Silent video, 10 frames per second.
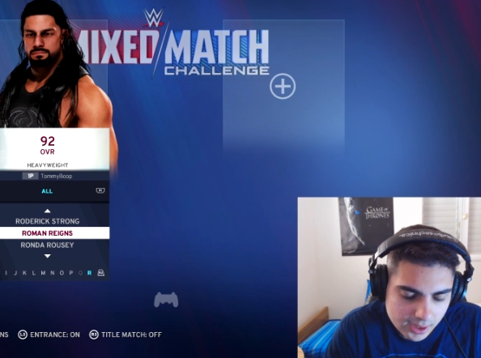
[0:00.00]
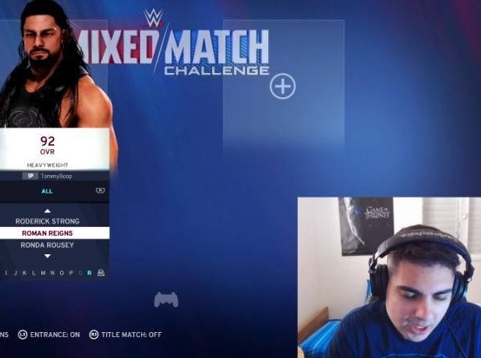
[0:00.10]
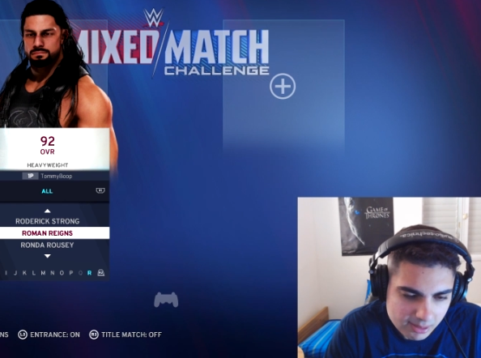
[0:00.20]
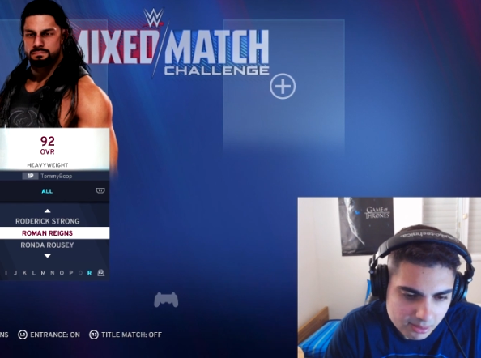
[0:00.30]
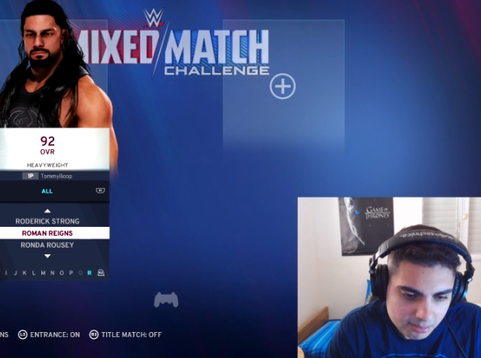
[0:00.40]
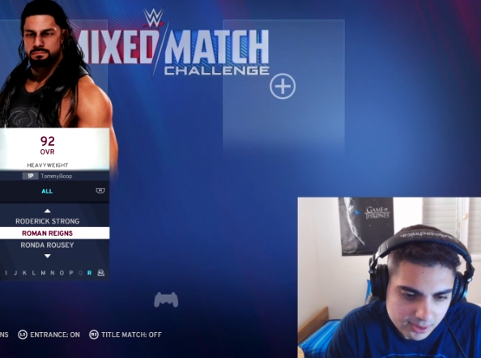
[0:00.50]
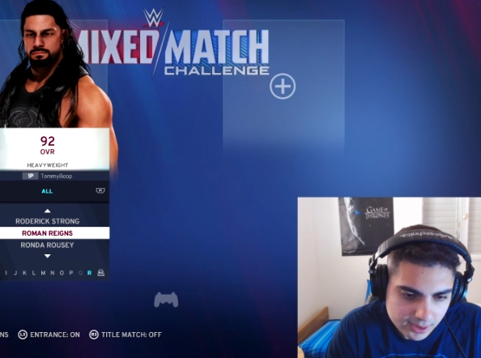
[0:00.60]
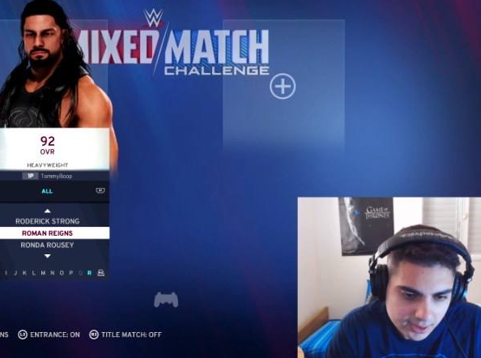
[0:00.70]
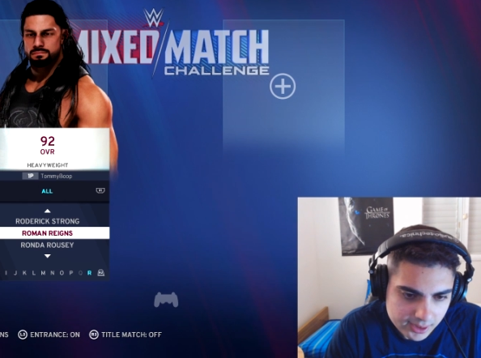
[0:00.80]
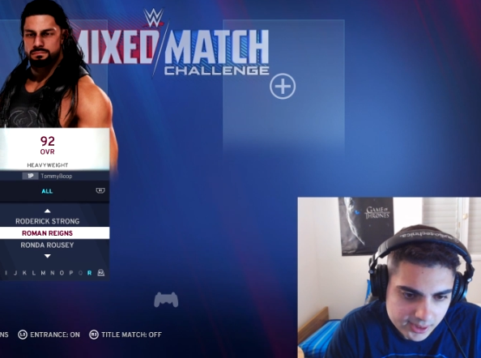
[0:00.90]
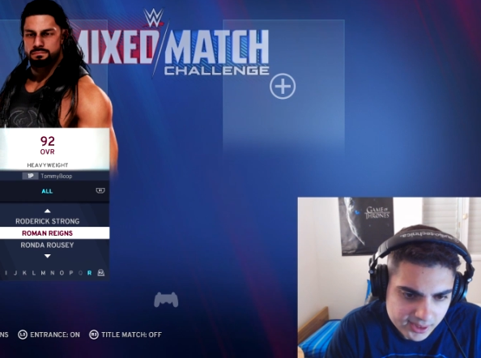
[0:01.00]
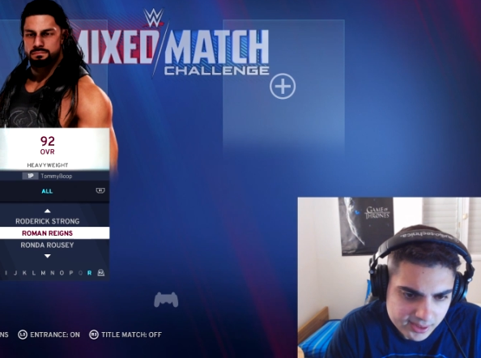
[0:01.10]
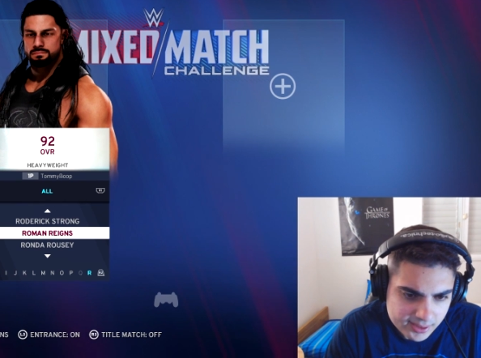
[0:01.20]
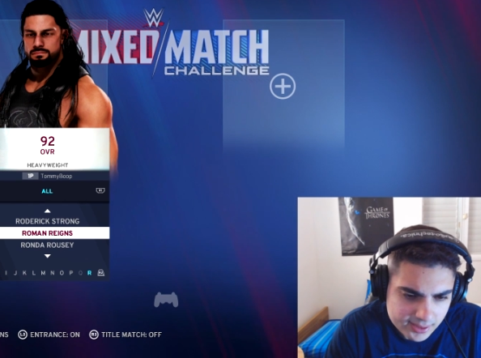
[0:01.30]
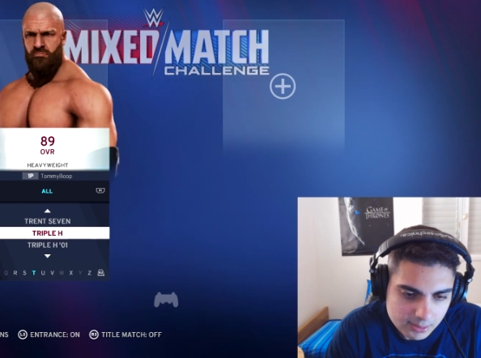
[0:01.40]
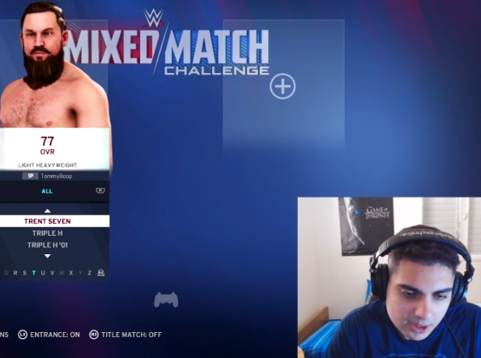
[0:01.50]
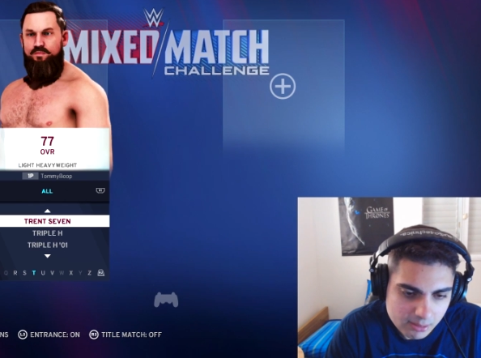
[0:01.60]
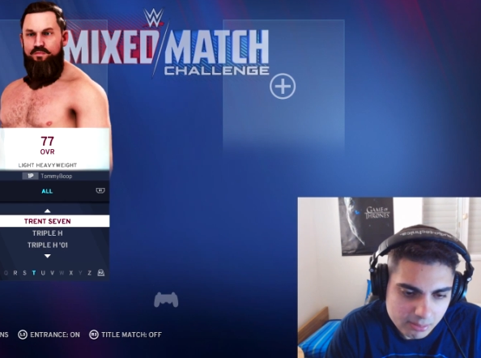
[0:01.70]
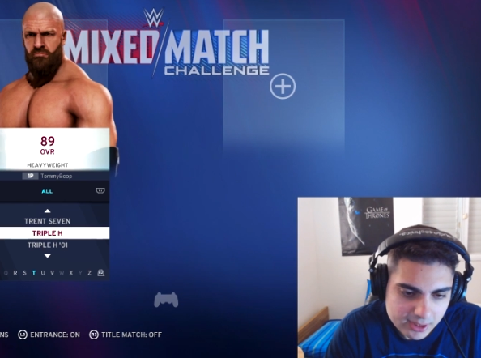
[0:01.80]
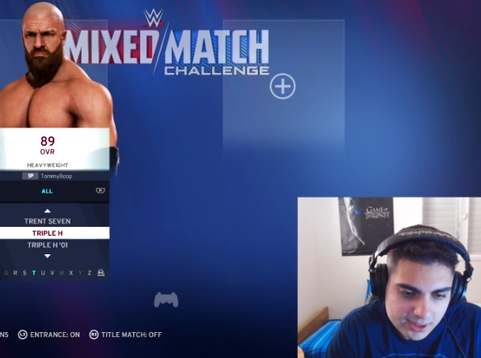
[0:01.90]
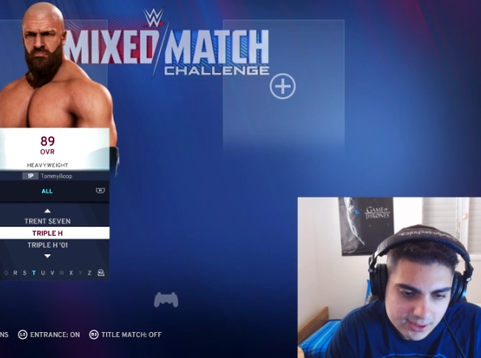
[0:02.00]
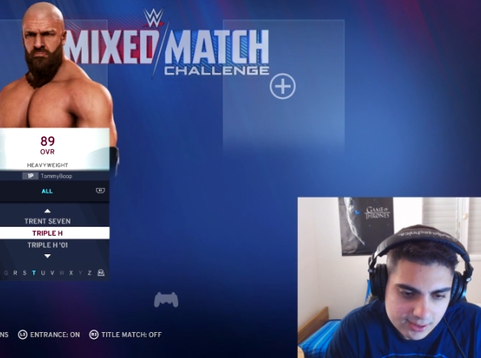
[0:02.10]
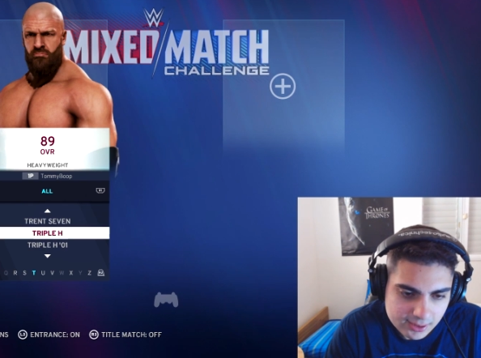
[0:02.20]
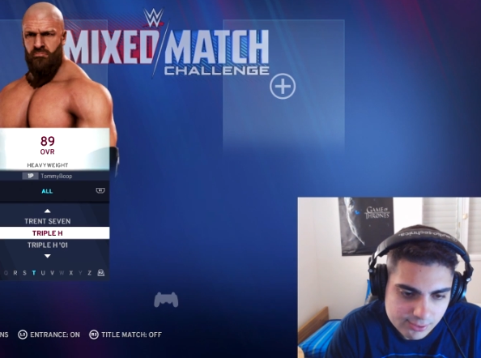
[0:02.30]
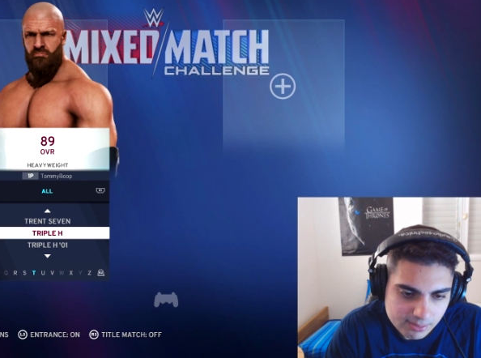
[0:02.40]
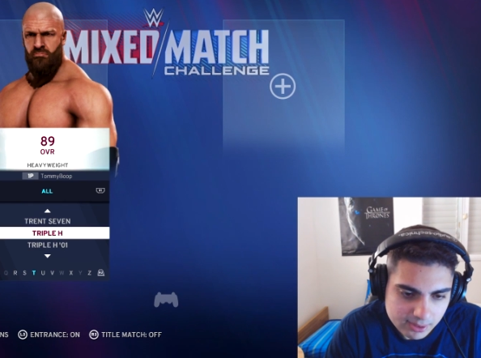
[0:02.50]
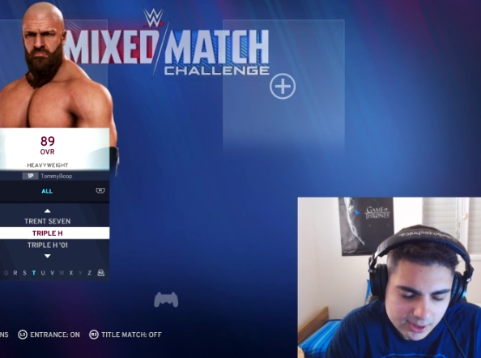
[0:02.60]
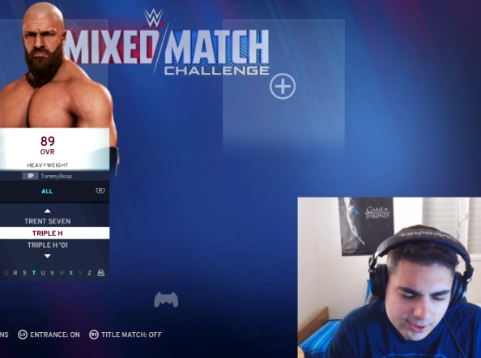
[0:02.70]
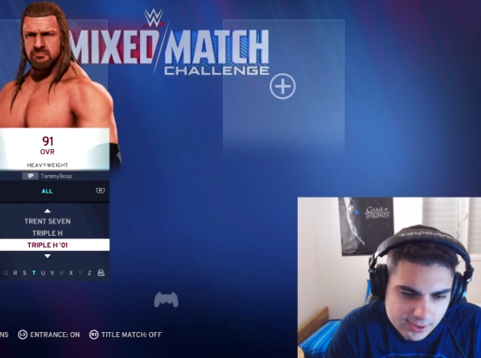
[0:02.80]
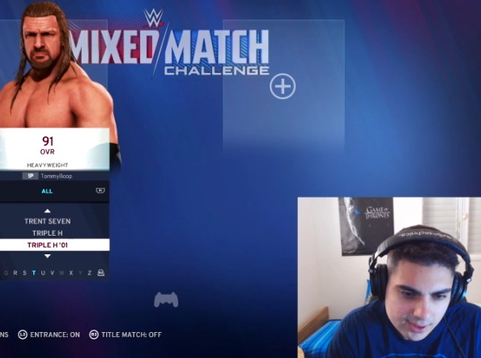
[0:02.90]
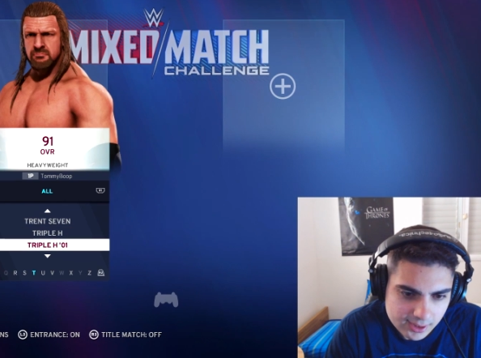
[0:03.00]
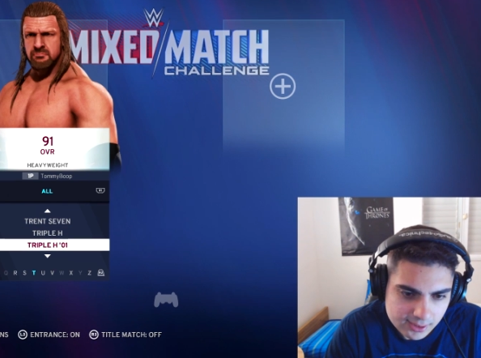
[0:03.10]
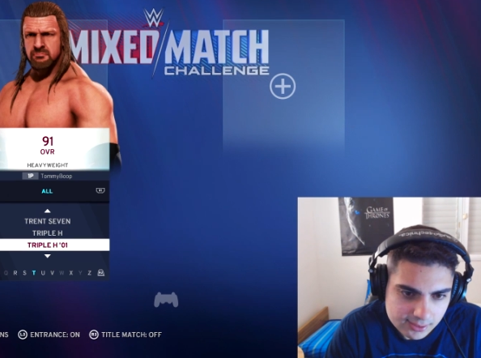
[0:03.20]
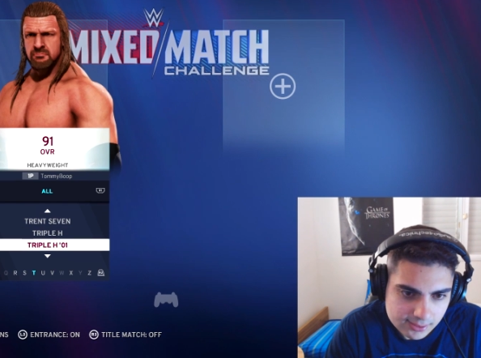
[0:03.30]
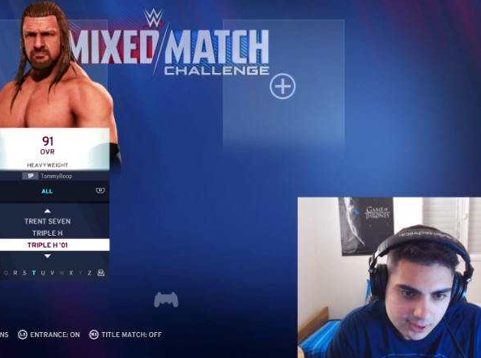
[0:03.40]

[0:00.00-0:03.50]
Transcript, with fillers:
Speaker 1: I'm gonna play as I'm gonna play as uh, Triple H now.